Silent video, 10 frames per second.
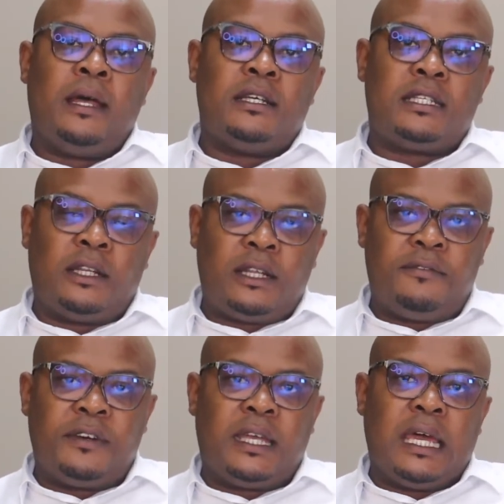the South
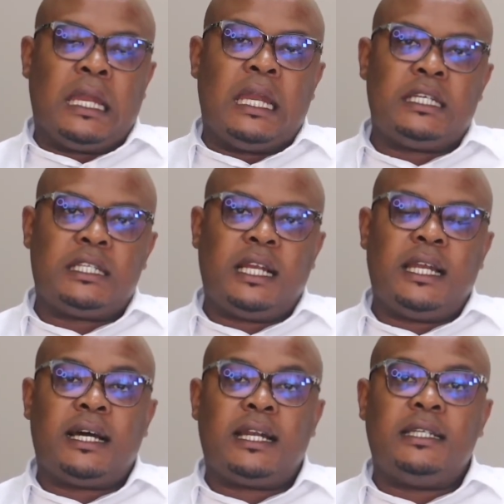African National
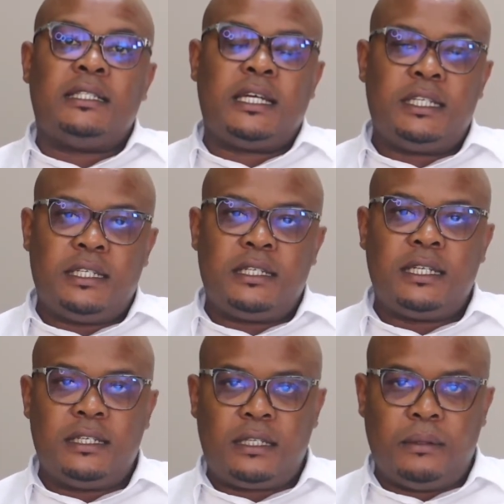Accreditation
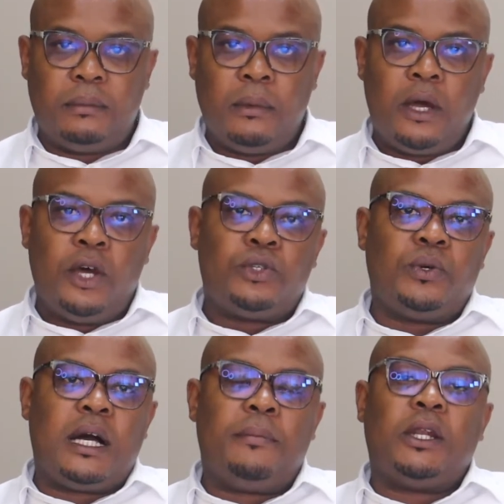System
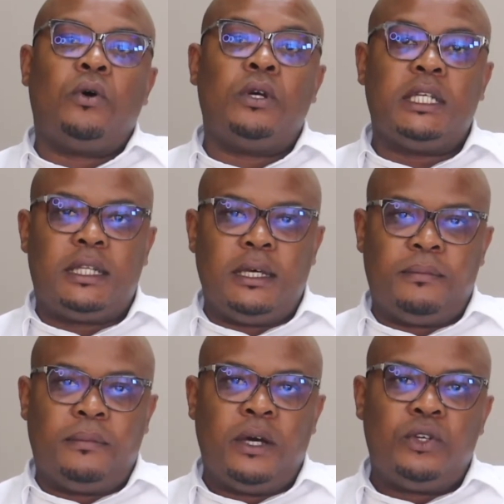to come and audit them
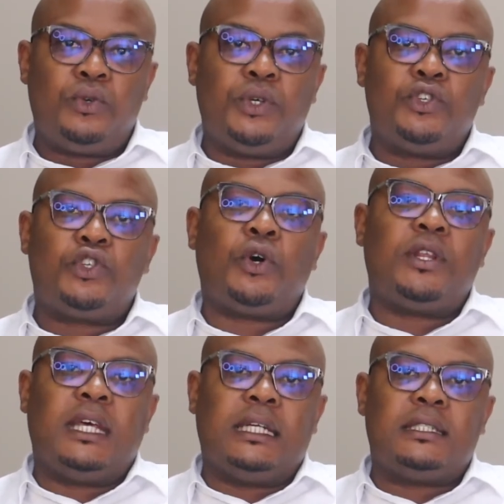to ensure
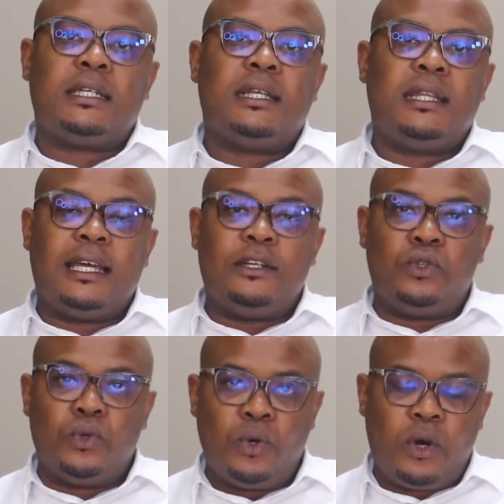that they
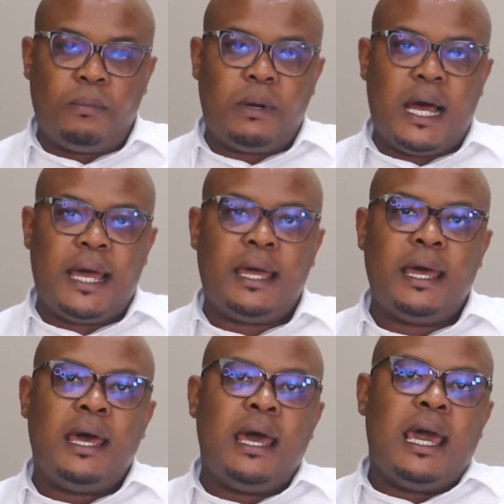do comply,
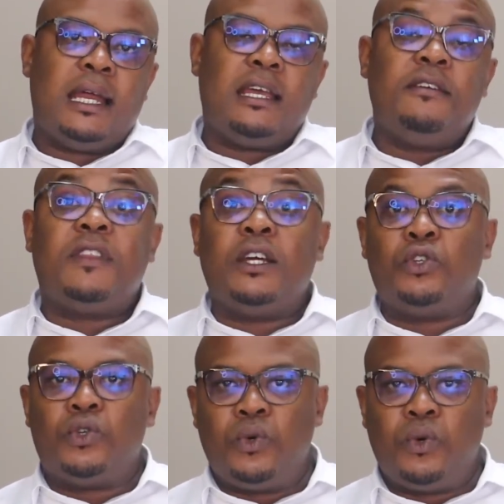and if
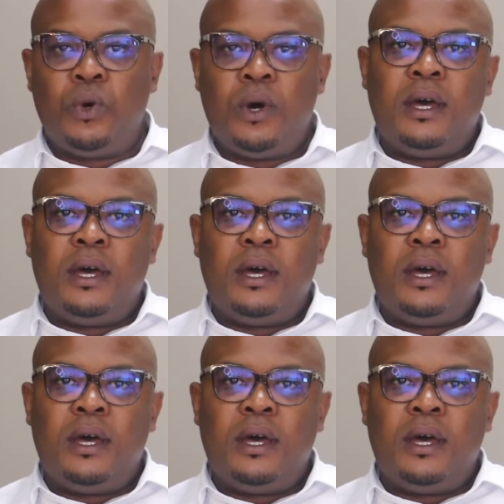they do,